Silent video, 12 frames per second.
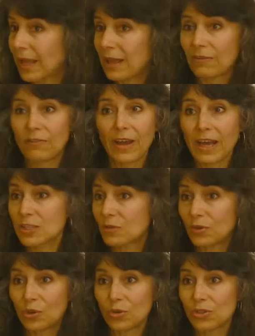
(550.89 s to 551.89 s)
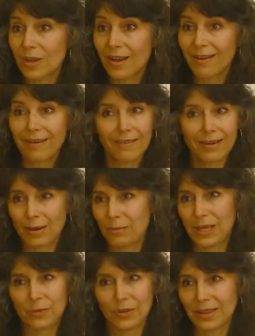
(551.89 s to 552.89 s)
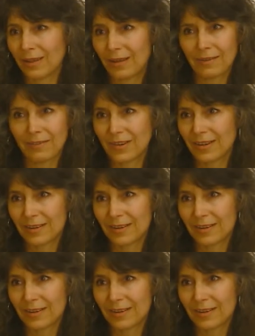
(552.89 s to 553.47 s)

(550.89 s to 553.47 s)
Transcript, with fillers: And fast foods are not made with love.